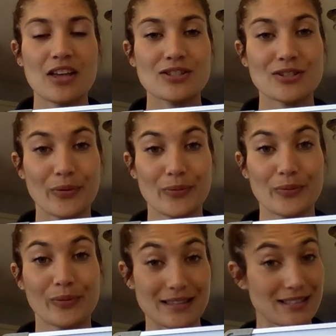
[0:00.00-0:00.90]
So
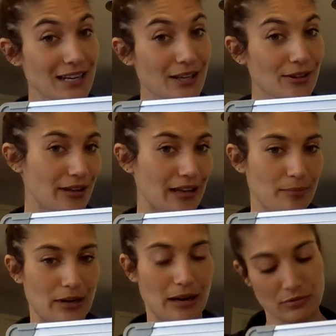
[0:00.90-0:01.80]
let's take a look at
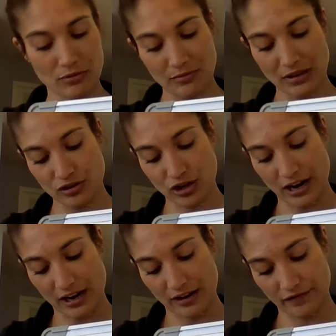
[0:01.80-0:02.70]
a problem and
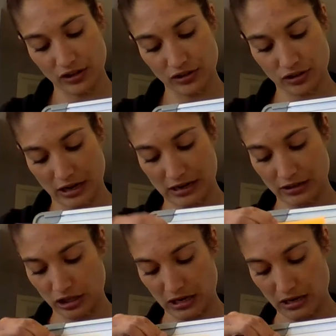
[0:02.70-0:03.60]
try our first
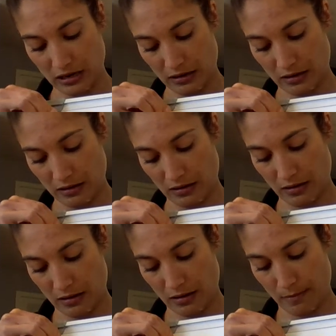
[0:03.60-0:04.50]
strategy,
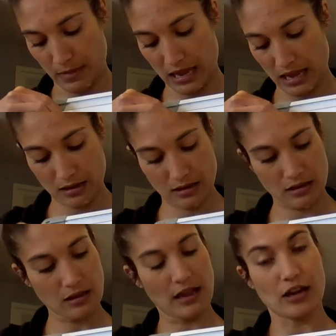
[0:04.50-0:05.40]
make
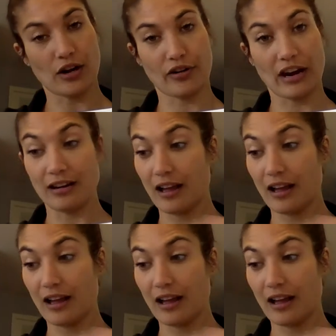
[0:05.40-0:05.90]
an array.